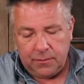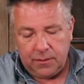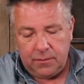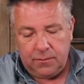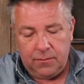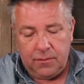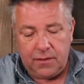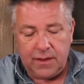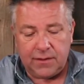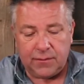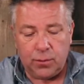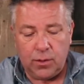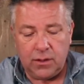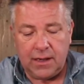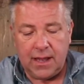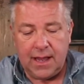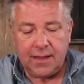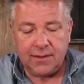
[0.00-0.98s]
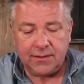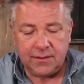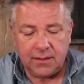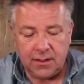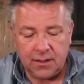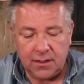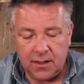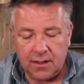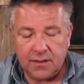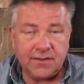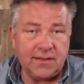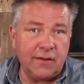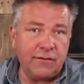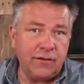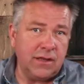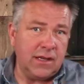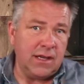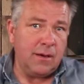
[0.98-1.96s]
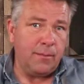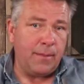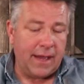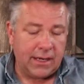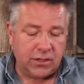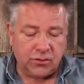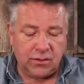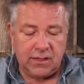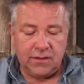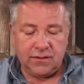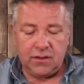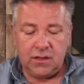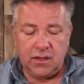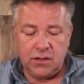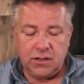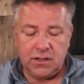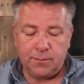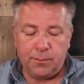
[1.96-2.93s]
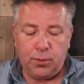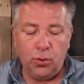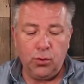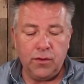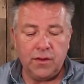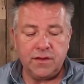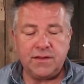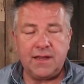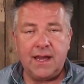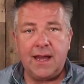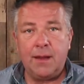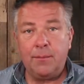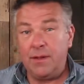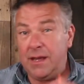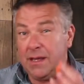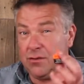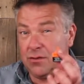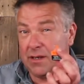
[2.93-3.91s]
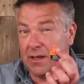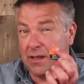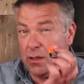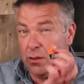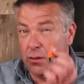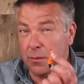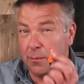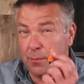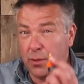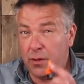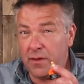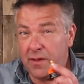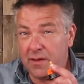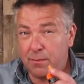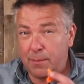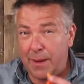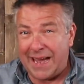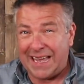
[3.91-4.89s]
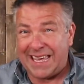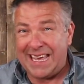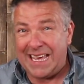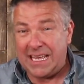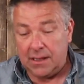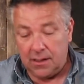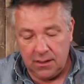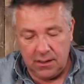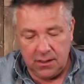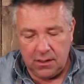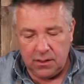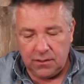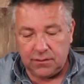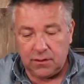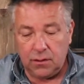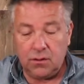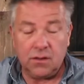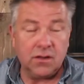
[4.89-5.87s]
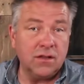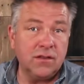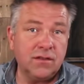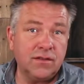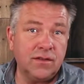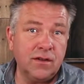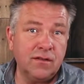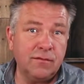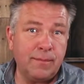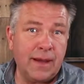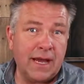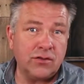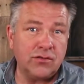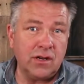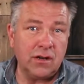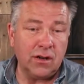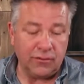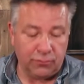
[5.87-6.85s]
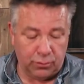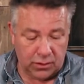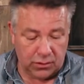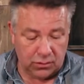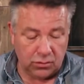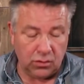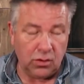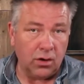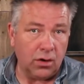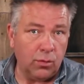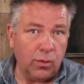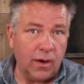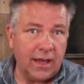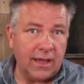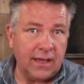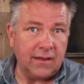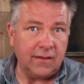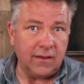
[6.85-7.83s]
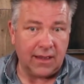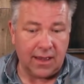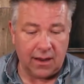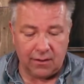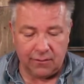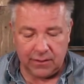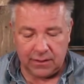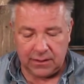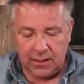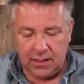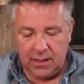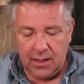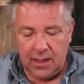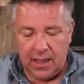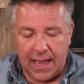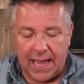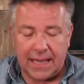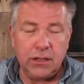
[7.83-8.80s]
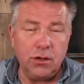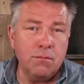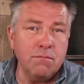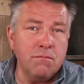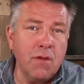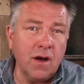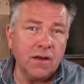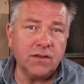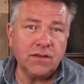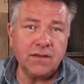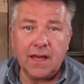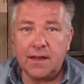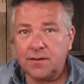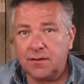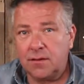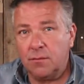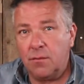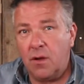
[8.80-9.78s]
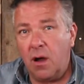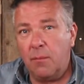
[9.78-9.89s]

This one has a 7-year battery, so you just pull the tab. Interestingly, you can put this back in, so conserve battery life when you're not away in the caravan. And you must test them.